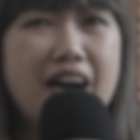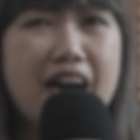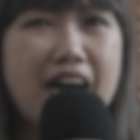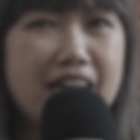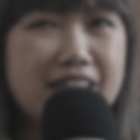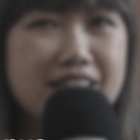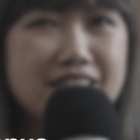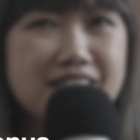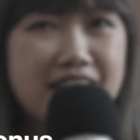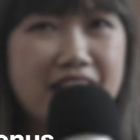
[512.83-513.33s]

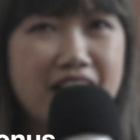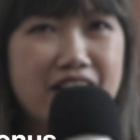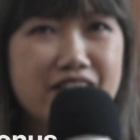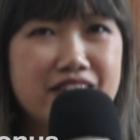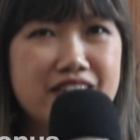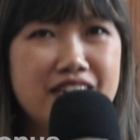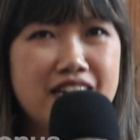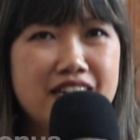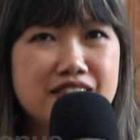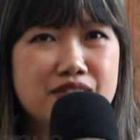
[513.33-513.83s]
I didn't count
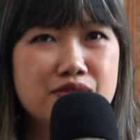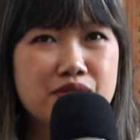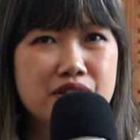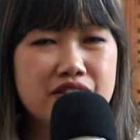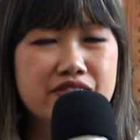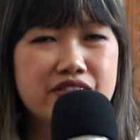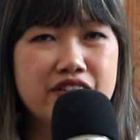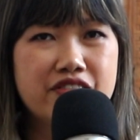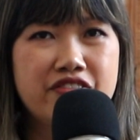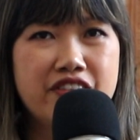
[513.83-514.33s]
it as one
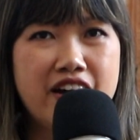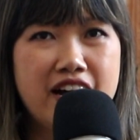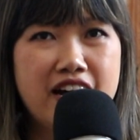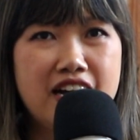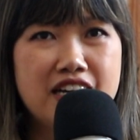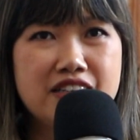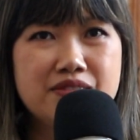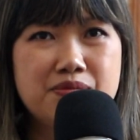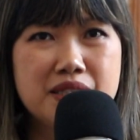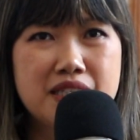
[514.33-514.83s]
of the
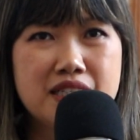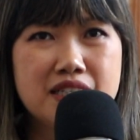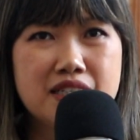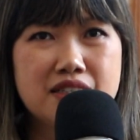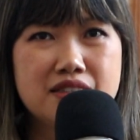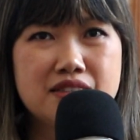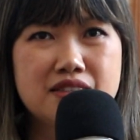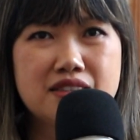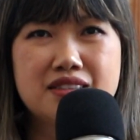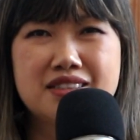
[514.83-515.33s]
5
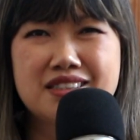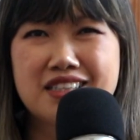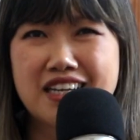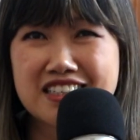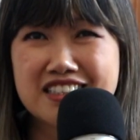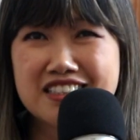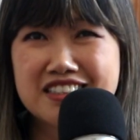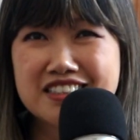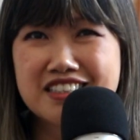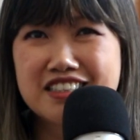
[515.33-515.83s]
because it's
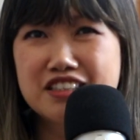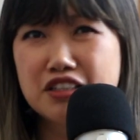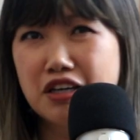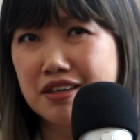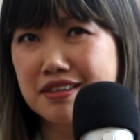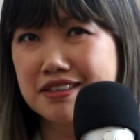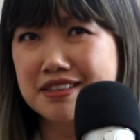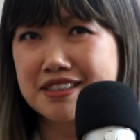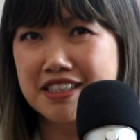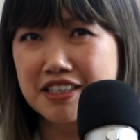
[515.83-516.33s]
technically
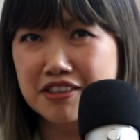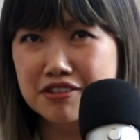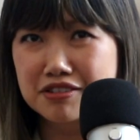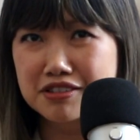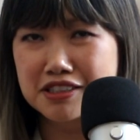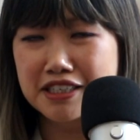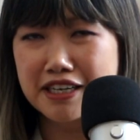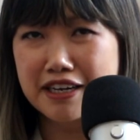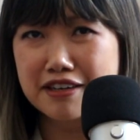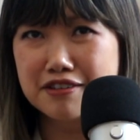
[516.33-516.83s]
not a sales
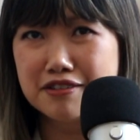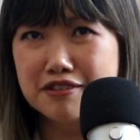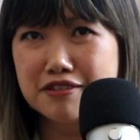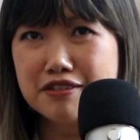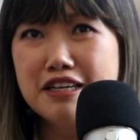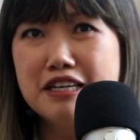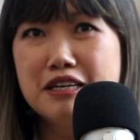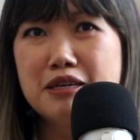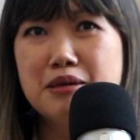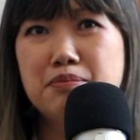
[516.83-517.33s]
channel,
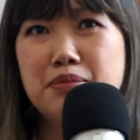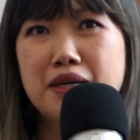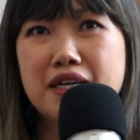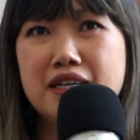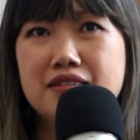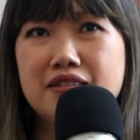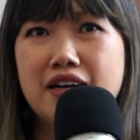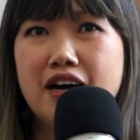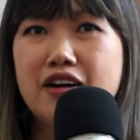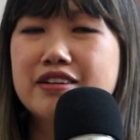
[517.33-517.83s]

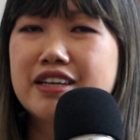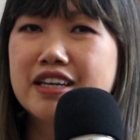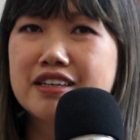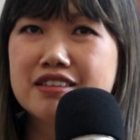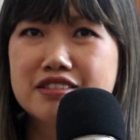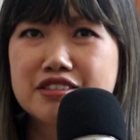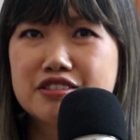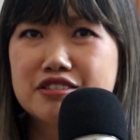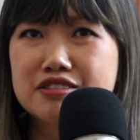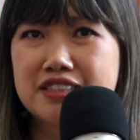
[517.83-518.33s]
but I'll get a
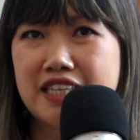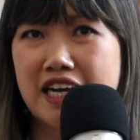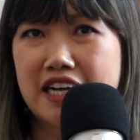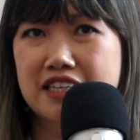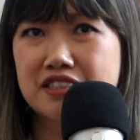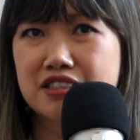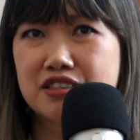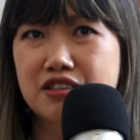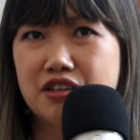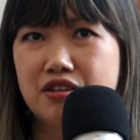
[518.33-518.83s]
little
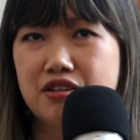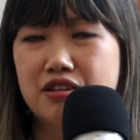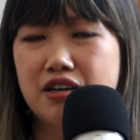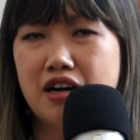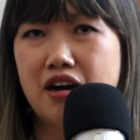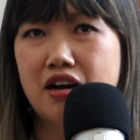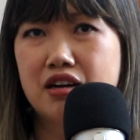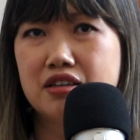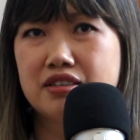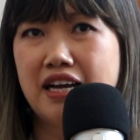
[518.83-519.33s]
tactical
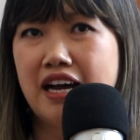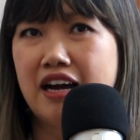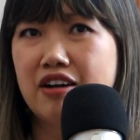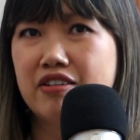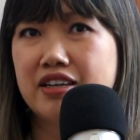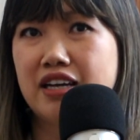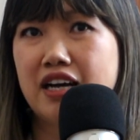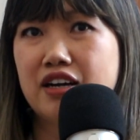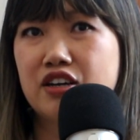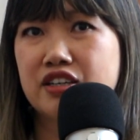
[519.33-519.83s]
on how
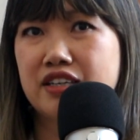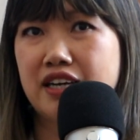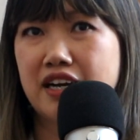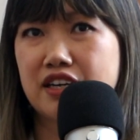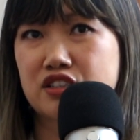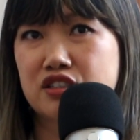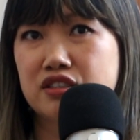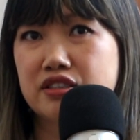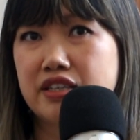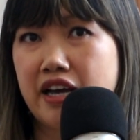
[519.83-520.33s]
it could
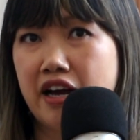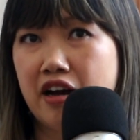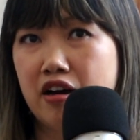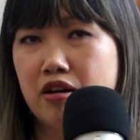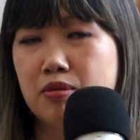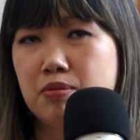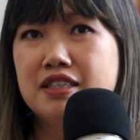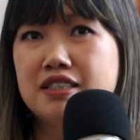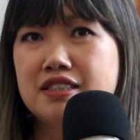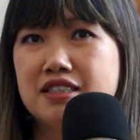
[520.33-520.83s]
actually
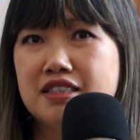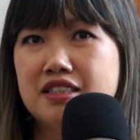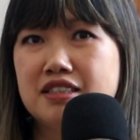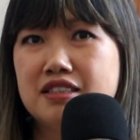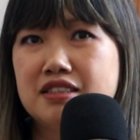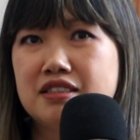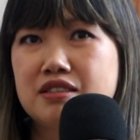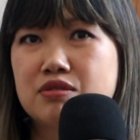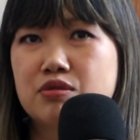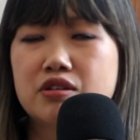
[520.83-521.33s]
help
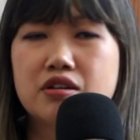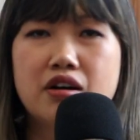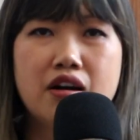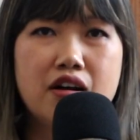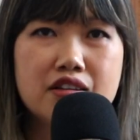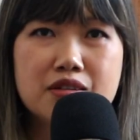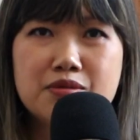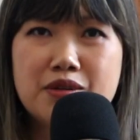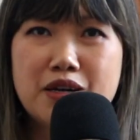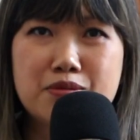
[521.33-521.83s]
since we're
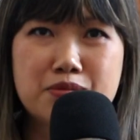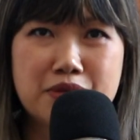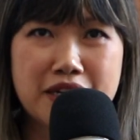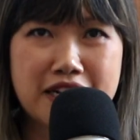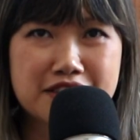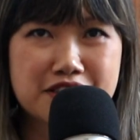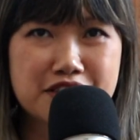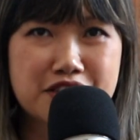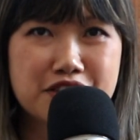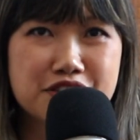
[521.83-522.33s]
all about
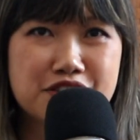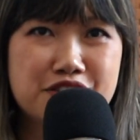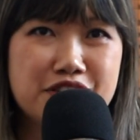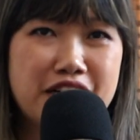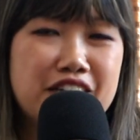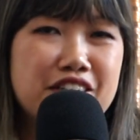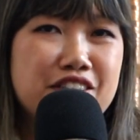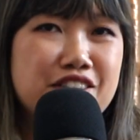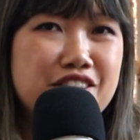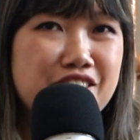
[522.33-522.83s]
practical
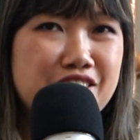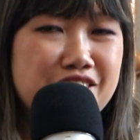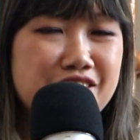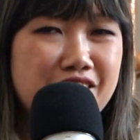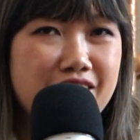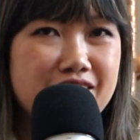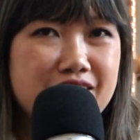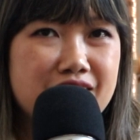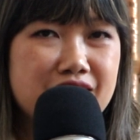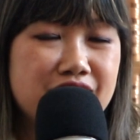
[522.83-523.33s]
strategies
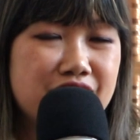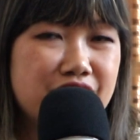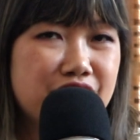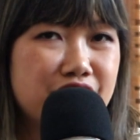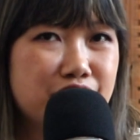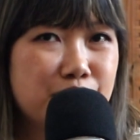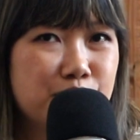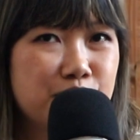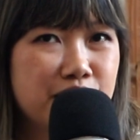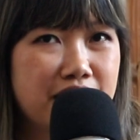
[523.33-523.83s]
on this
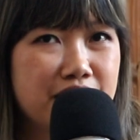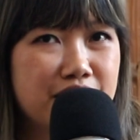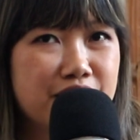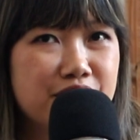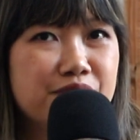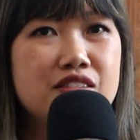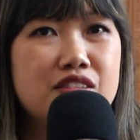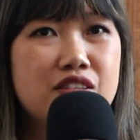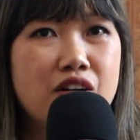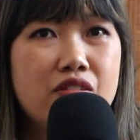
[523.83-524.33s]
YouTube
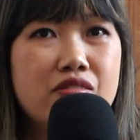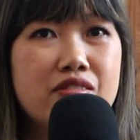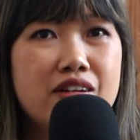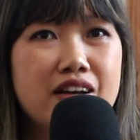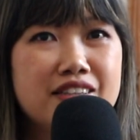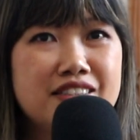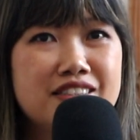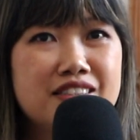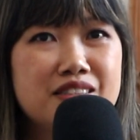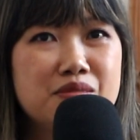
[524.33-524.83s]
channel. Don't
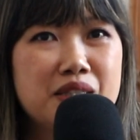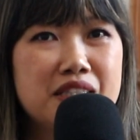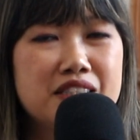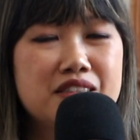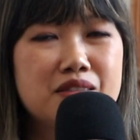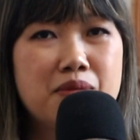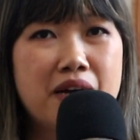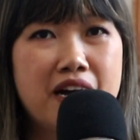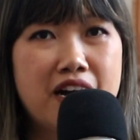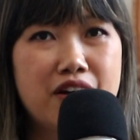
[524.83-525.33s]
estimate the
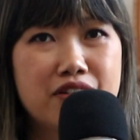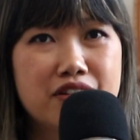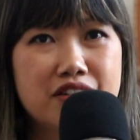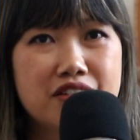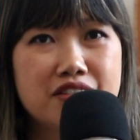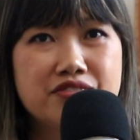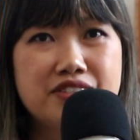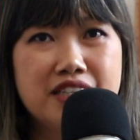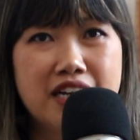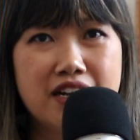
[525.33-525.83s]
power
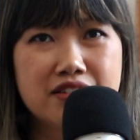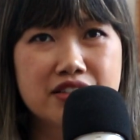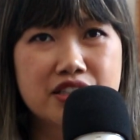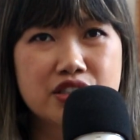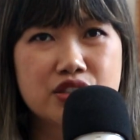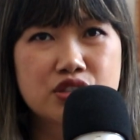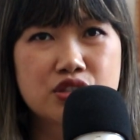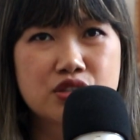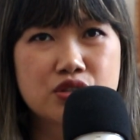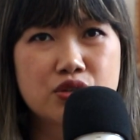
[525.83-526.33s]
of telling
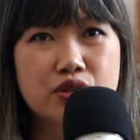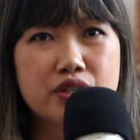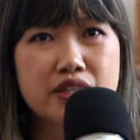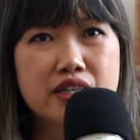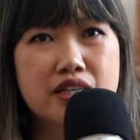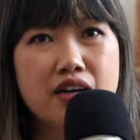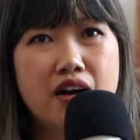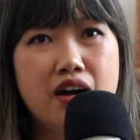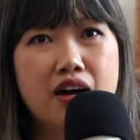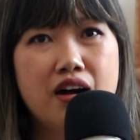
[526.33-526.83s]
your
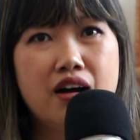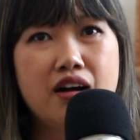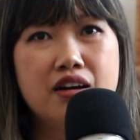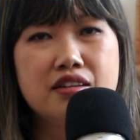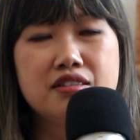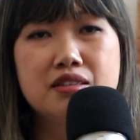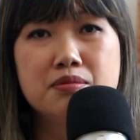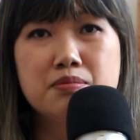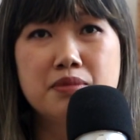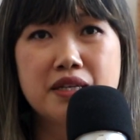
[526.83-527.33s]
story on
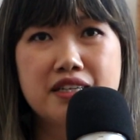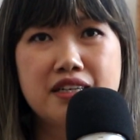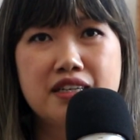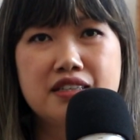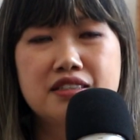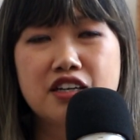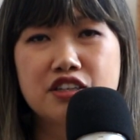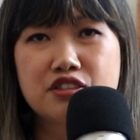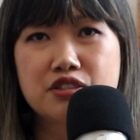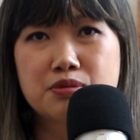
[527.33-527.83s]
the many
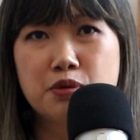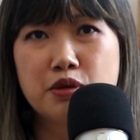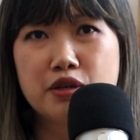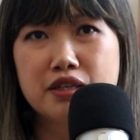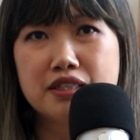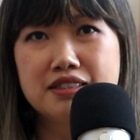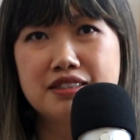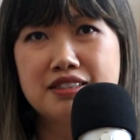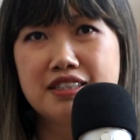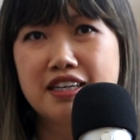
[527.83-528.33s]
touch
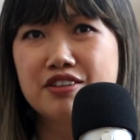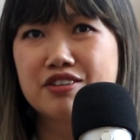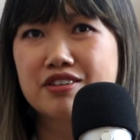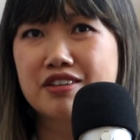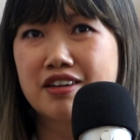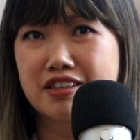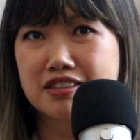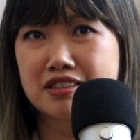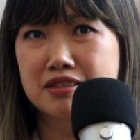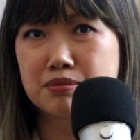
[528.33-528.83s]
points that your
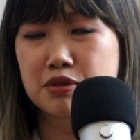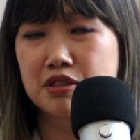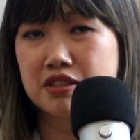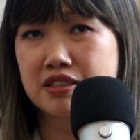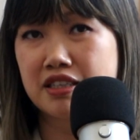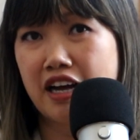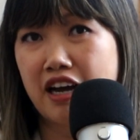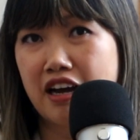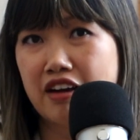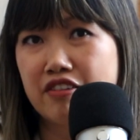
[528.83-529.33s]
customers
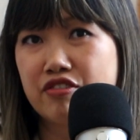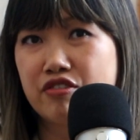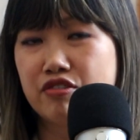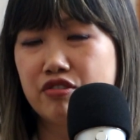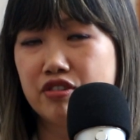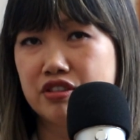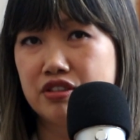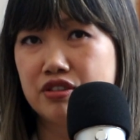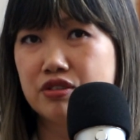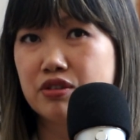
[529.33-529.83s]
have
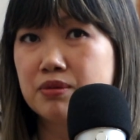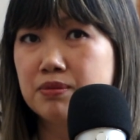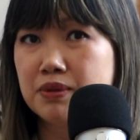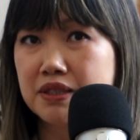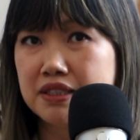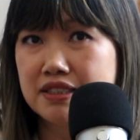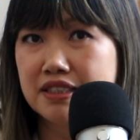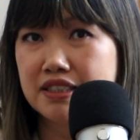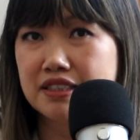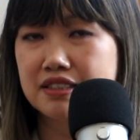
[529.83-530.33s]
with your
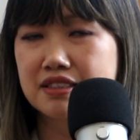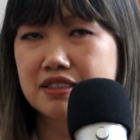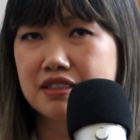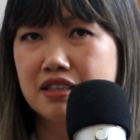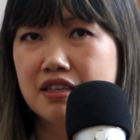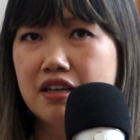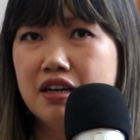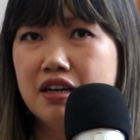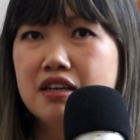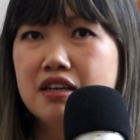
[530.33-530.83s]
business.
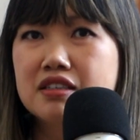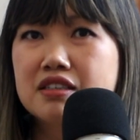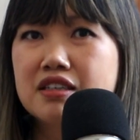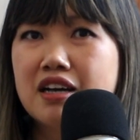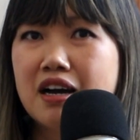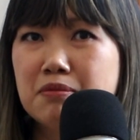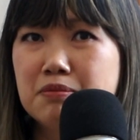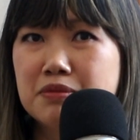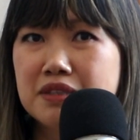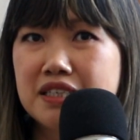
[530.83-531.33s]

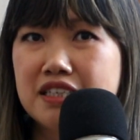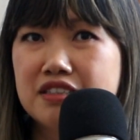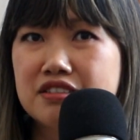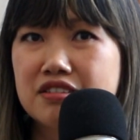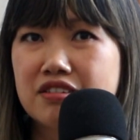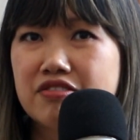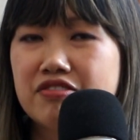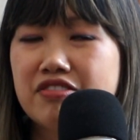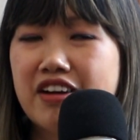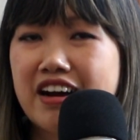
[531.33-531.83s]
Companies
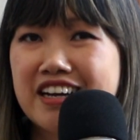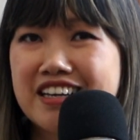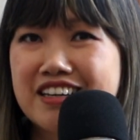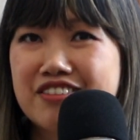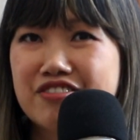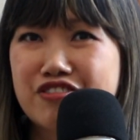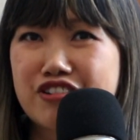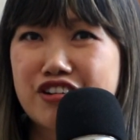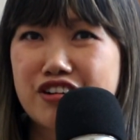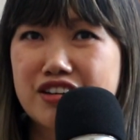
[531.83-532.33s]
are vying
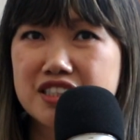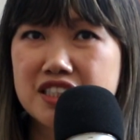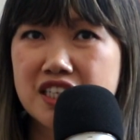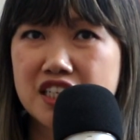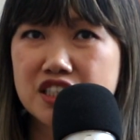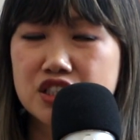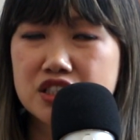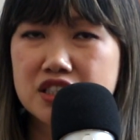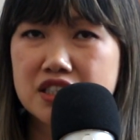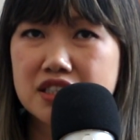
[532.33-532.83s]
for our
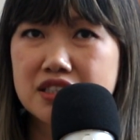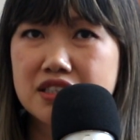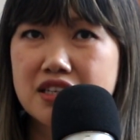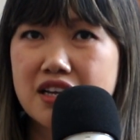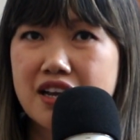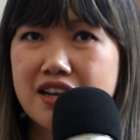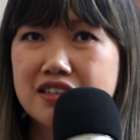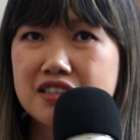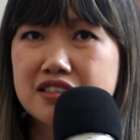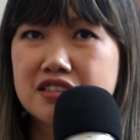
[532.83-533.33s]
attention,
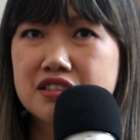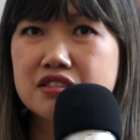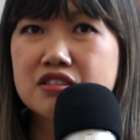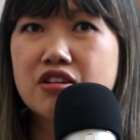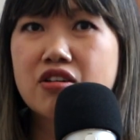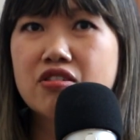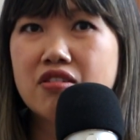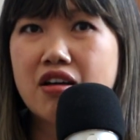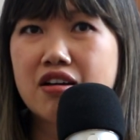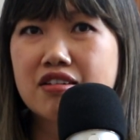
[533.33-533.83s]
and it's
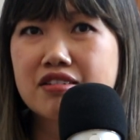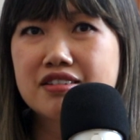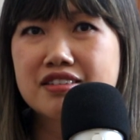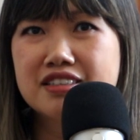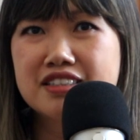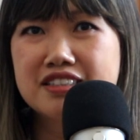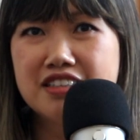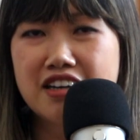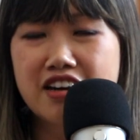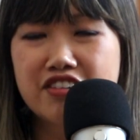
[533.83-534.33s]
no longer
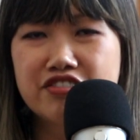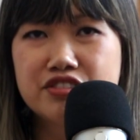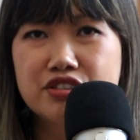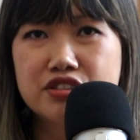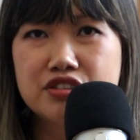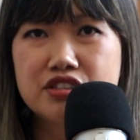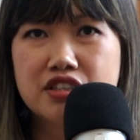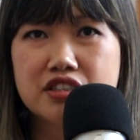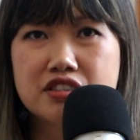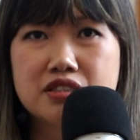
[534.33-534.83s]
enough to
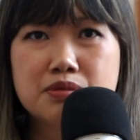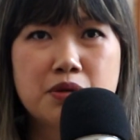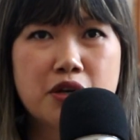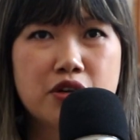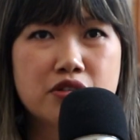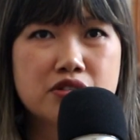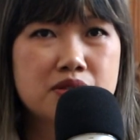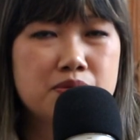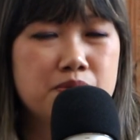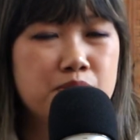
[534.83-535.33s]
just
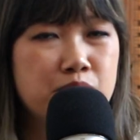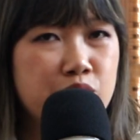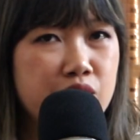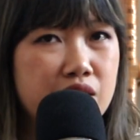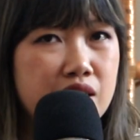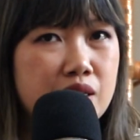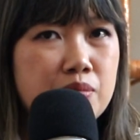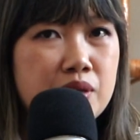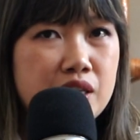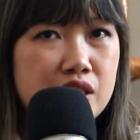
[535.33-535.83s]
post
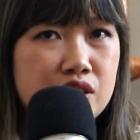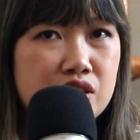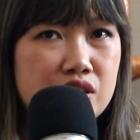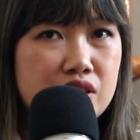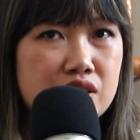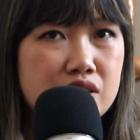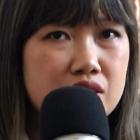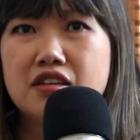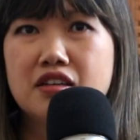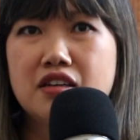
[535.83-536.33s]
pretty
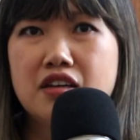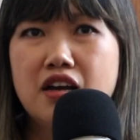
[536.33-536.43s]
pictures.